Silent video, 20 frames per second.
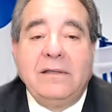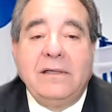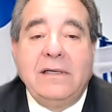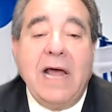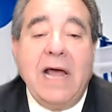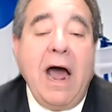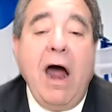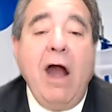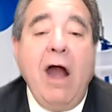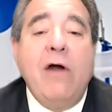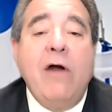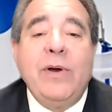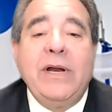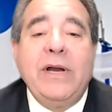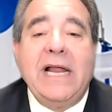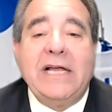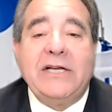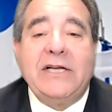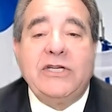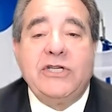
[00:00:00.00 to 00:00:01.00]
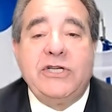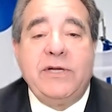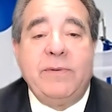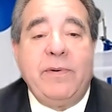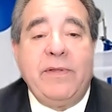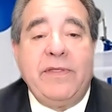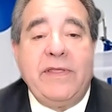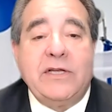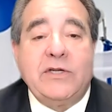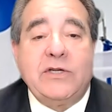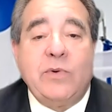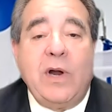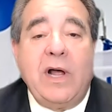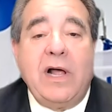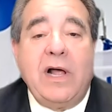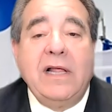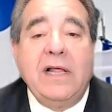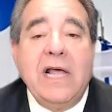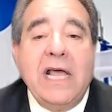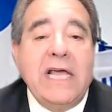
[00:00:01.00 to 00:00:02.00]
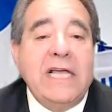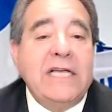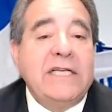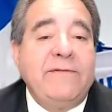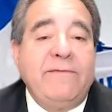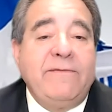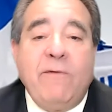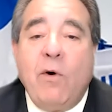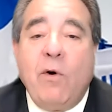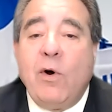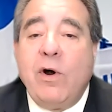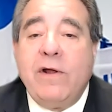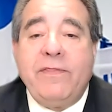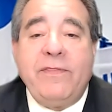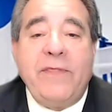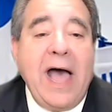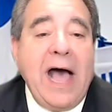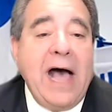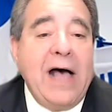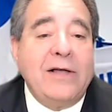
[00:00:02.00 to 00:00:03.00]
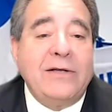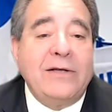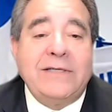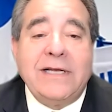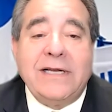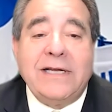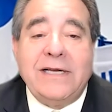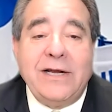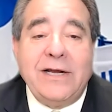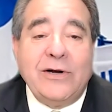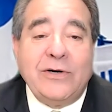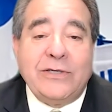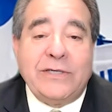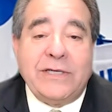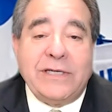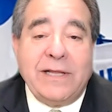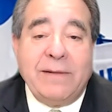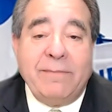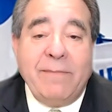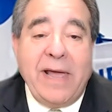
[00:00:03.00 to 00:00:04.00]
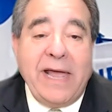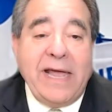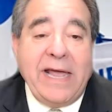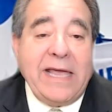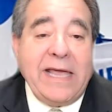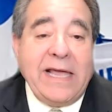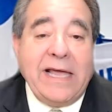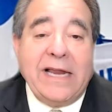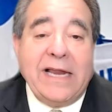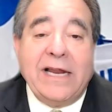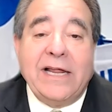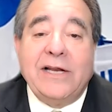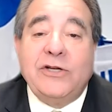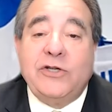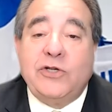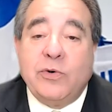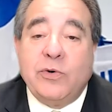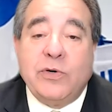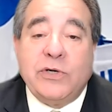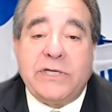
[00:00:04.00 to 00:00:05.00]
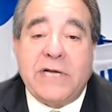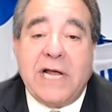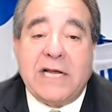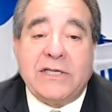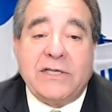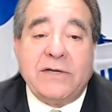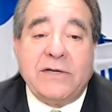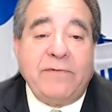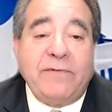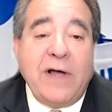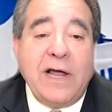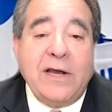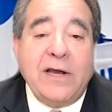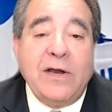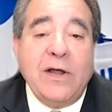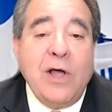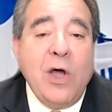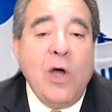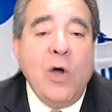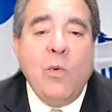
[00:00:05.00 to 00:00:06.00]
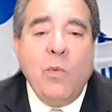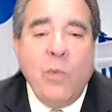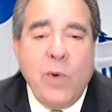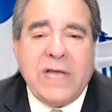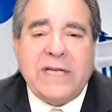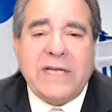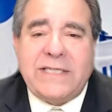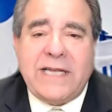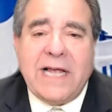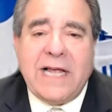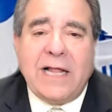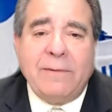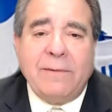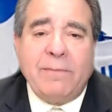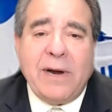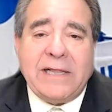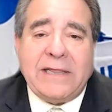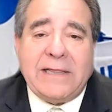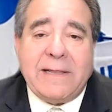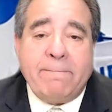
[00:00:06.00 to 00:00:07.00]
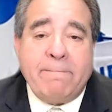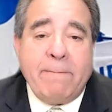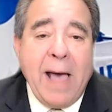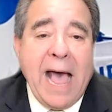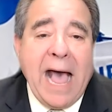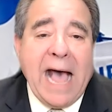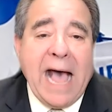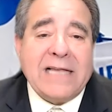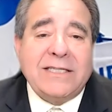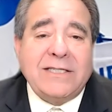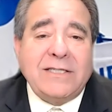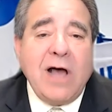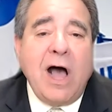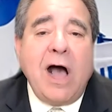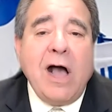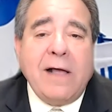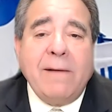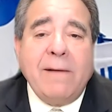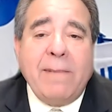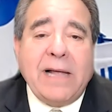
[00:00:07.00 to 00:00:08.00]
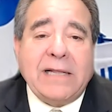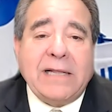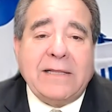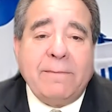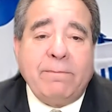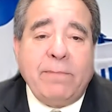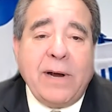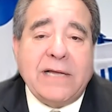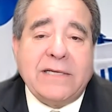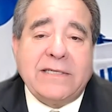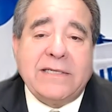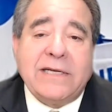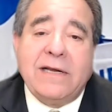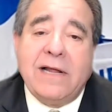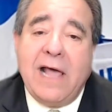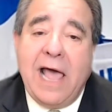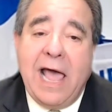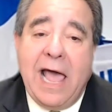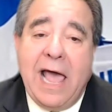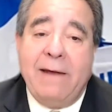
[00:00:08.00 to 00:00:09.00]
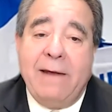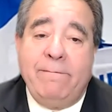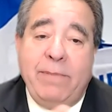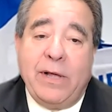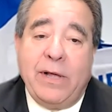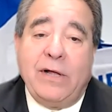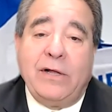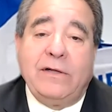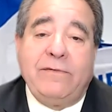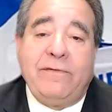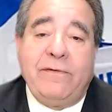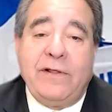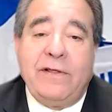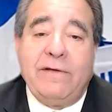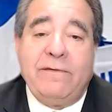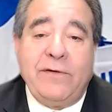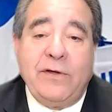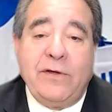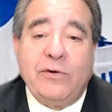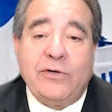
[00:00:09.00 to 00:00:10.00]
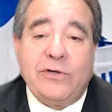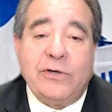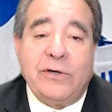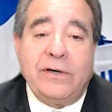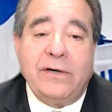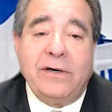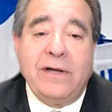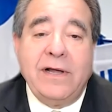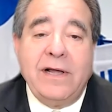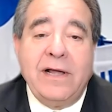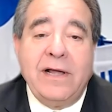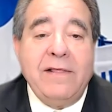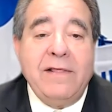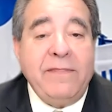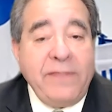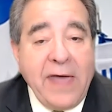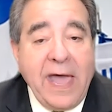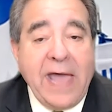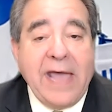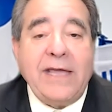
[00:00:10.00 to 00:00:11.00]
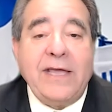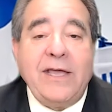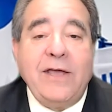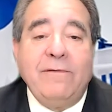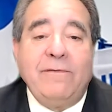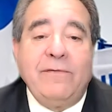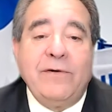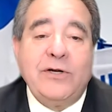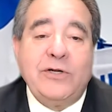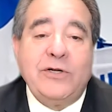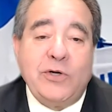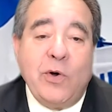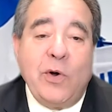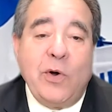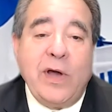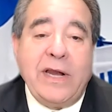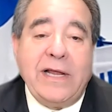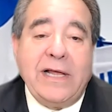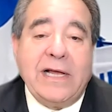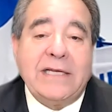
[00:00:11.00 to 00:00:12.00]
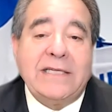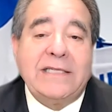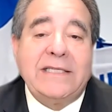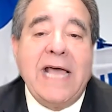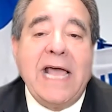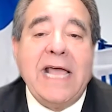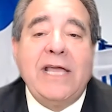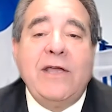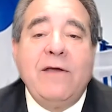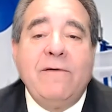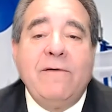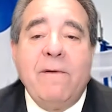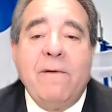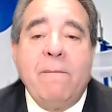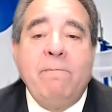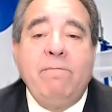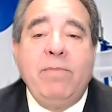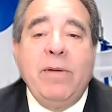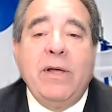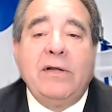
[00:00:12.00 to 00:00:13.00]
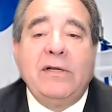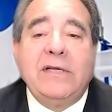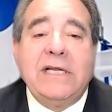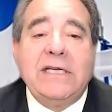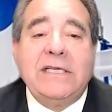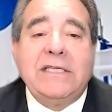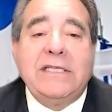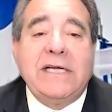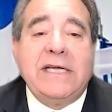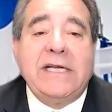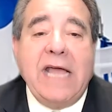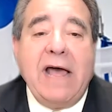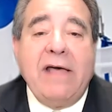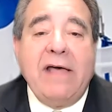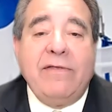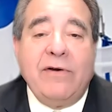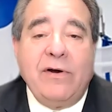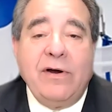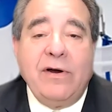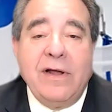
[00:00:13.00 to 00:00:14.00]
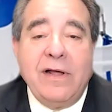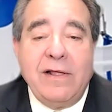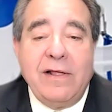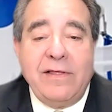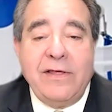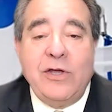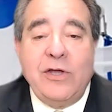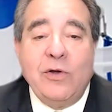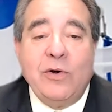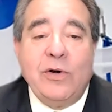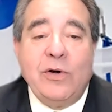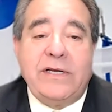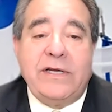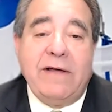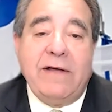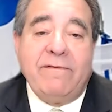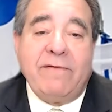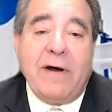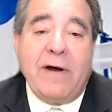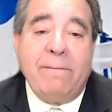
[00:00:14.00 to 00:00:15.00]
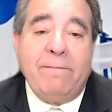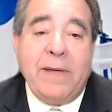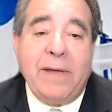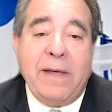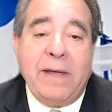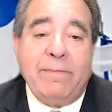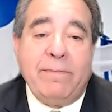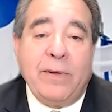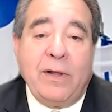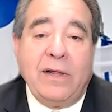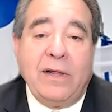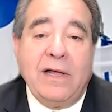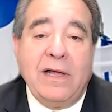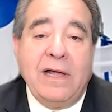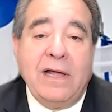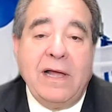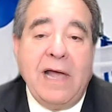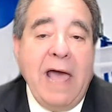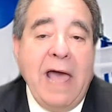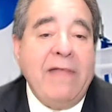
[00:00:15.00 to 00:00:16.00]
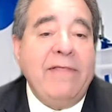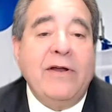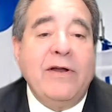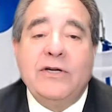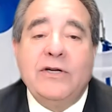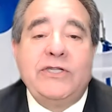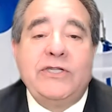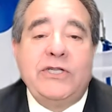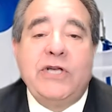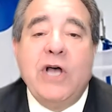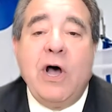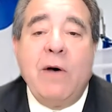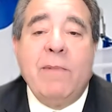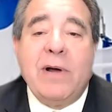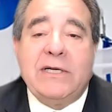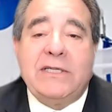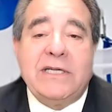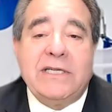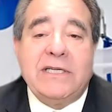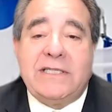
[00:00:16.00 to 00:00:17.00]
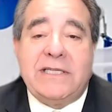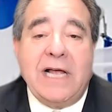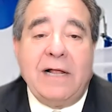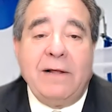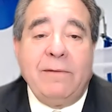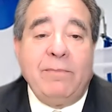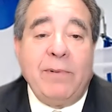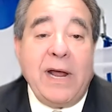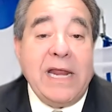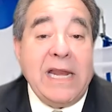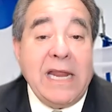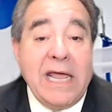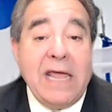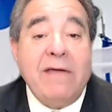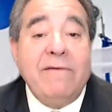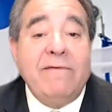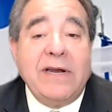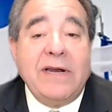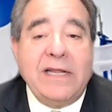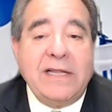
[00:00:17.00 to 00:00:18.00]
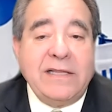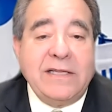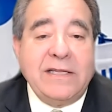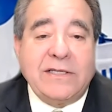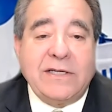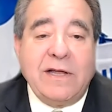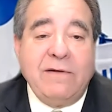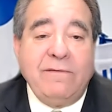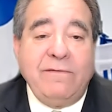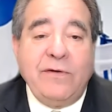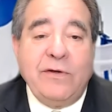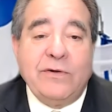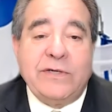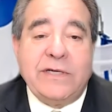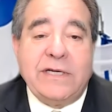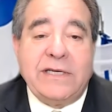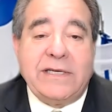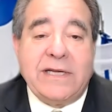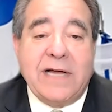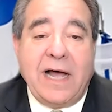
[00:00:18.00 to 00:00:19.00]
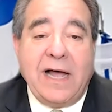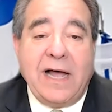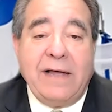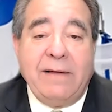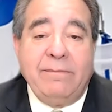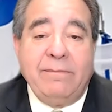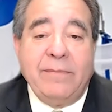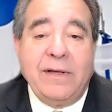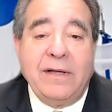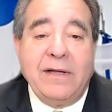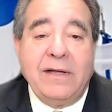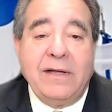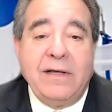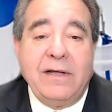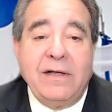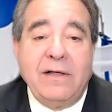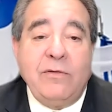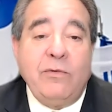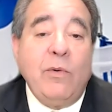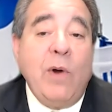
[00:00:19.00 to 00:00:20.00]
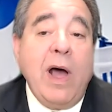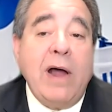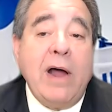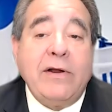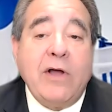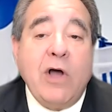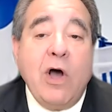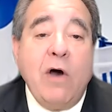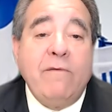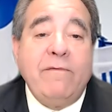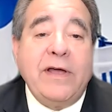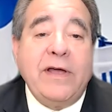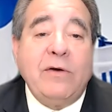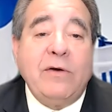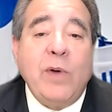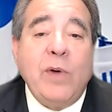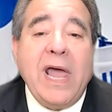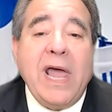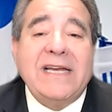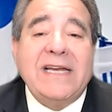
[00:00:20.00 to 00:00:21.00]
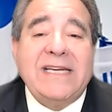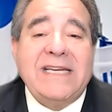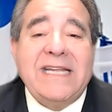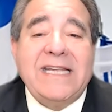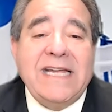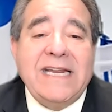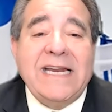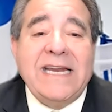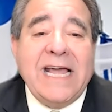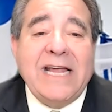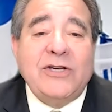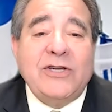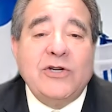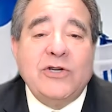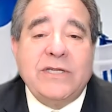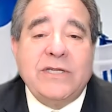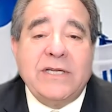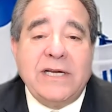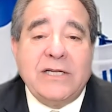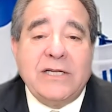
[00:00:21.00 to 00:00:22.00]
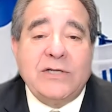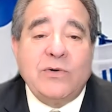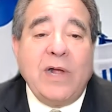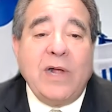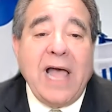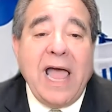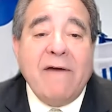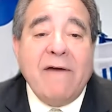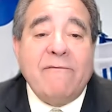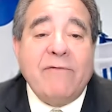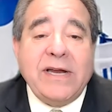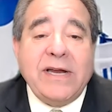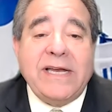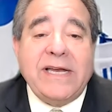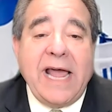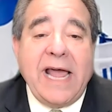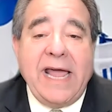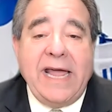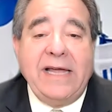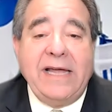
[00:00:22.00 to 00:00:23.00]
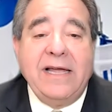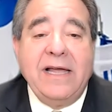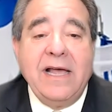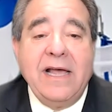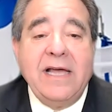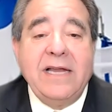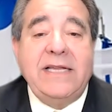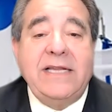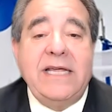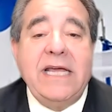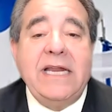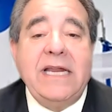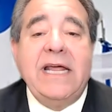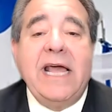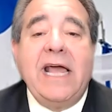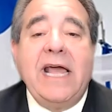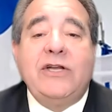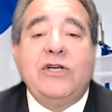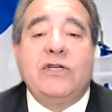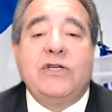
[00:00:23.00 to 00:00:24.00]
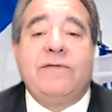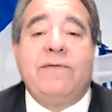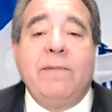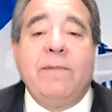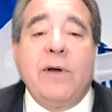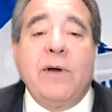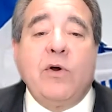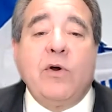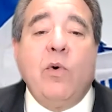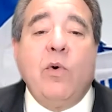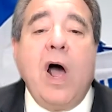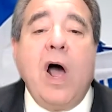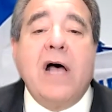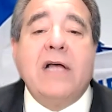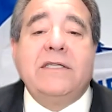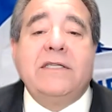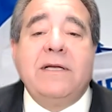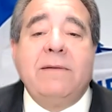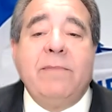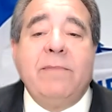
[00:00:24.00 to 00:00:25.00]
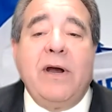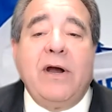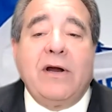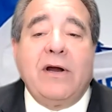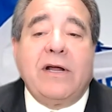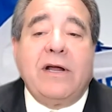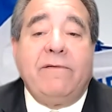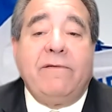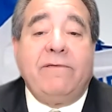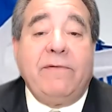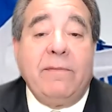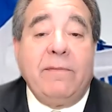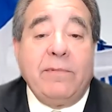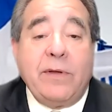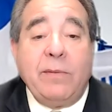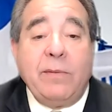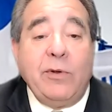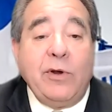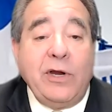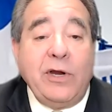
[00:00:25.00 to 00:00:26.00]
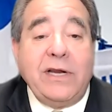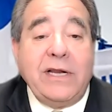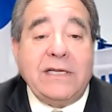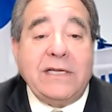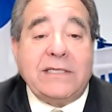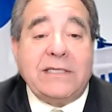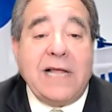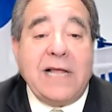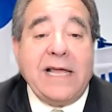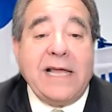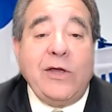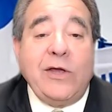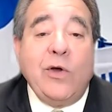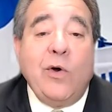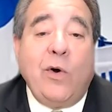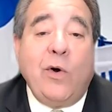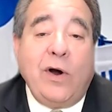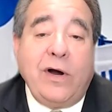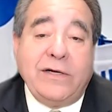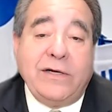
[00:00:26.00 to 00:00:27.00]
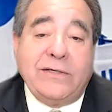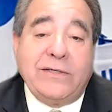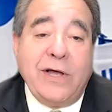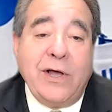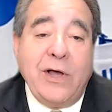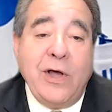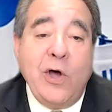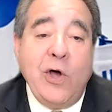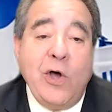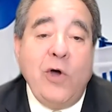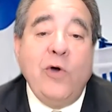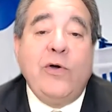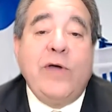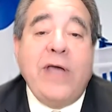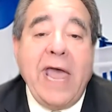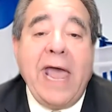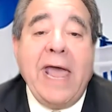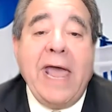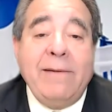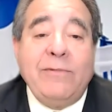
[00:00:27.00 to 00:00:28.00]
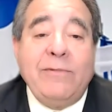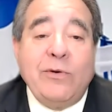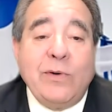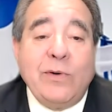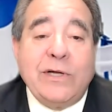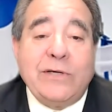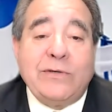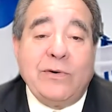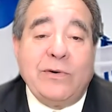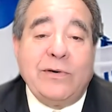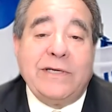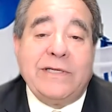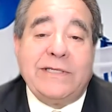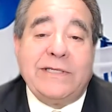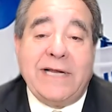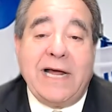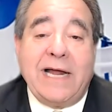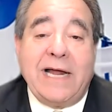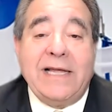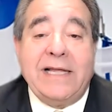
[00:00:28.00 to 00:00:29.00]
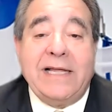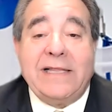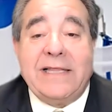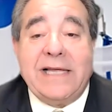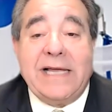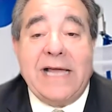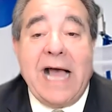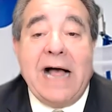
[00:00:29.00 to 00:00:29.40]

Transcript: Now, our relationship with Israel is 4,000 years in the making, and at Jewish National Fund, we celebrate the past, talk about the present, and build for the future. Thank you for joining us. Thank you for building together the unity of our people. And there is so much to celebrate, even in this confusing time. Throughout COVID, we had teenagers in Israel every day, teenagers from across America, from communities like yours, who came to Israel to study at the